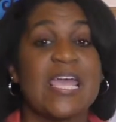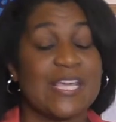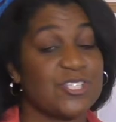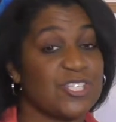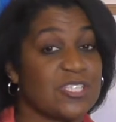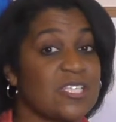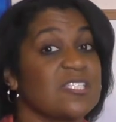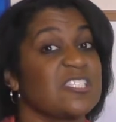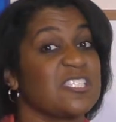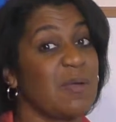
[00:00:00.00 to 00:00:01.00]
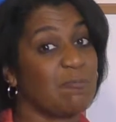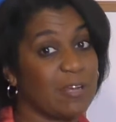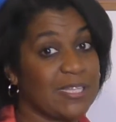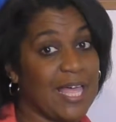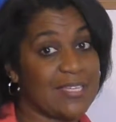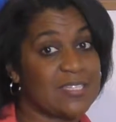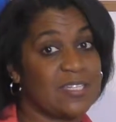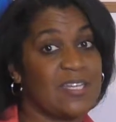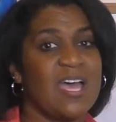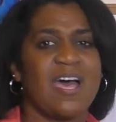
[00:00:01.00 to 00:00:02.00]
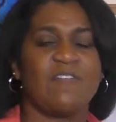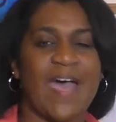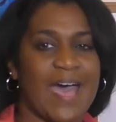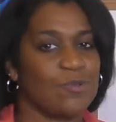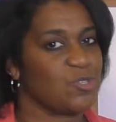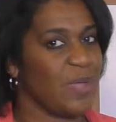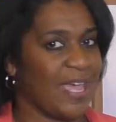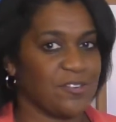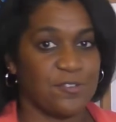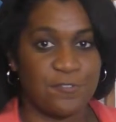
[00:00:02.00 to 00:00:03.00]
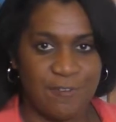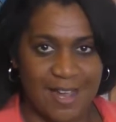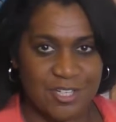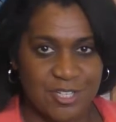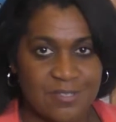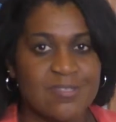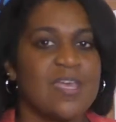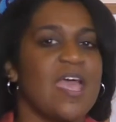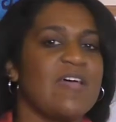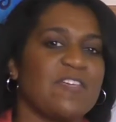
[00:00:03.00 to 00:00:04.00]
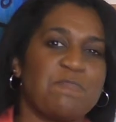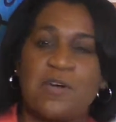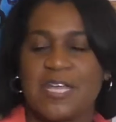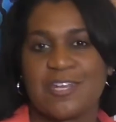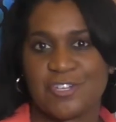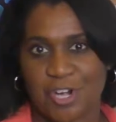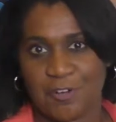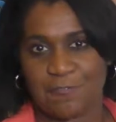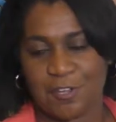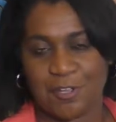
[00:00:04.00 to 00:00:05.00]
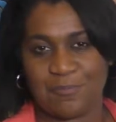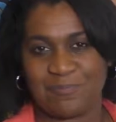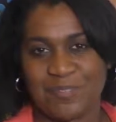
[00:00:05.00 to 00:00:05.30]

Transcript: It's just a summary lesson of how to handle fractions, and they've put it in a chart for you.